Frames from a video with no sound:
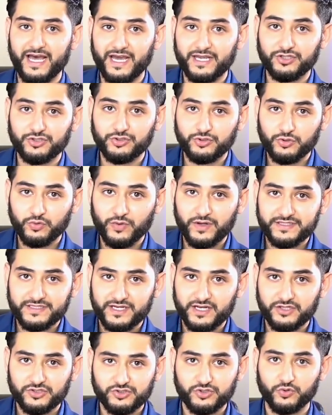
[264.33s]
I do
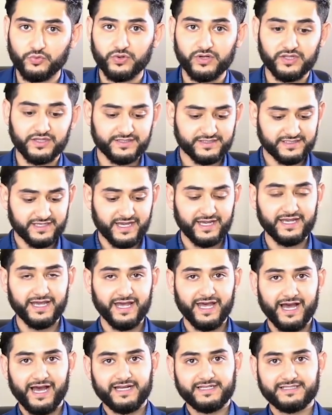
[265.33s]
residential real estate.
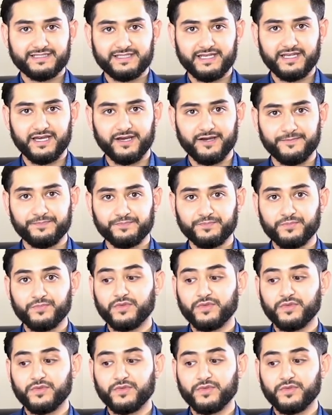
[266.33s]
I see it.